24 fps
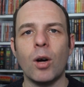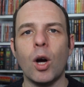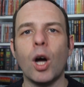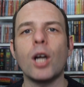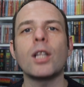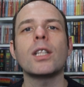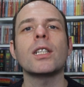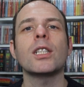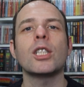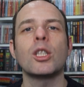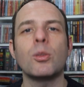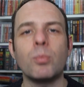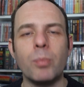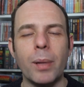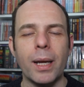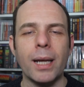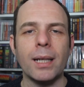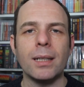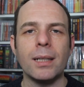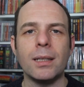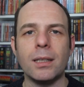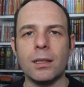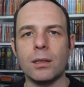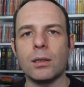
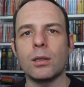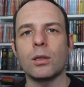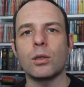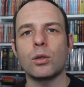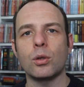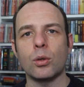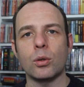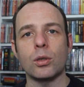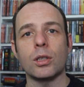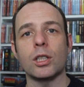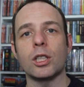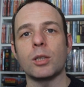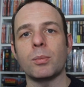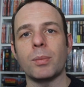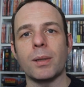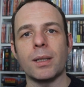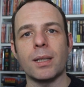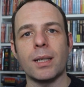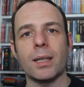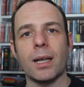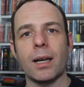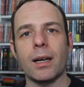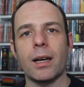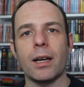unexpected, so to
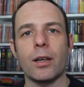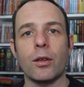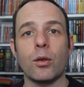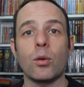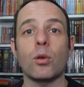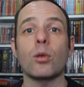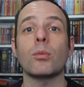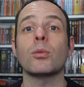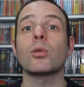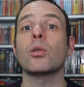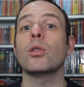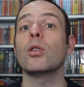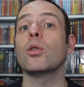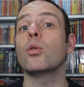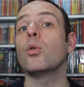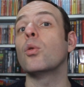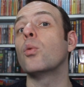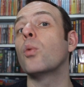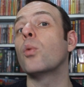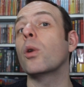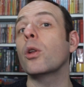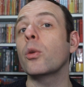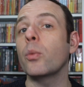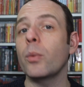speak. I, I, thought it was going to go
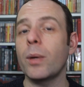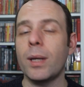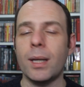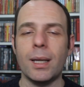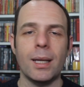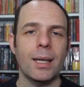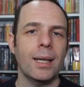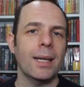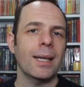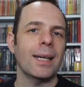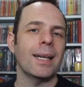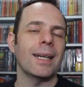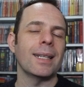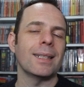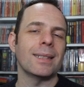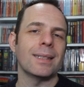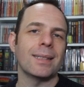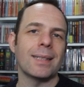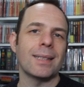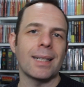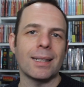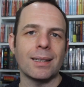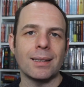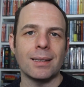one way,
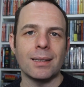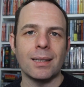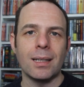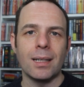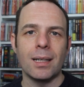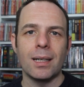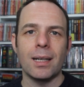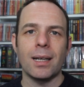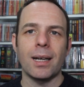it didn't.